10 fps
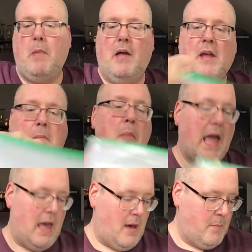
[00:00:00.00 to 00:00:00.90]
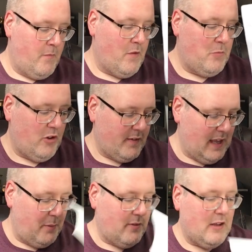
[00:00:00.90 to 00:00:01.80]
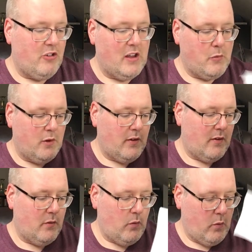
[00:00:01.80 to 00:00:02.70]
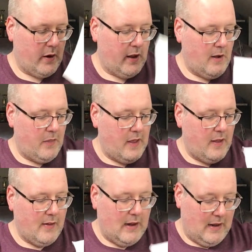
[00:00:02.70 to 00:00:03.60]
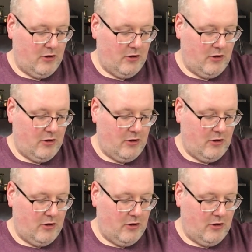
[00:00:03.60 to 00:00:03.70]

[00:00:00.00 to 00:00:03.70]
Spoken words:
think Pam from Just Keep Stitching was working on this, and